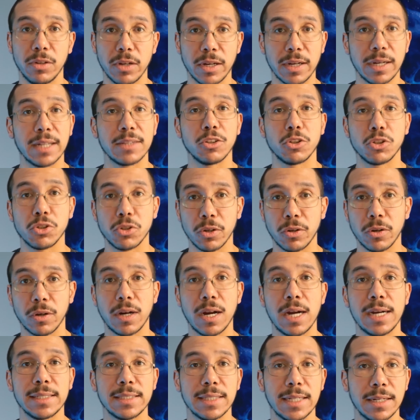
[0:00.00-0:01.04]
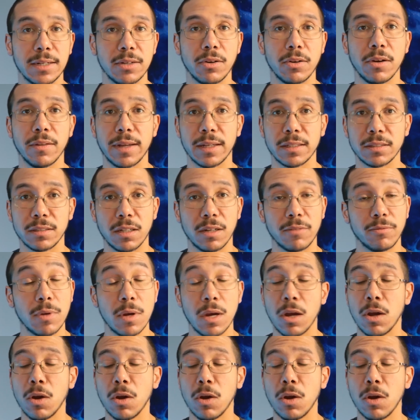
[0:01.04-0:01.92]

looking at the sugar content and all that stuff,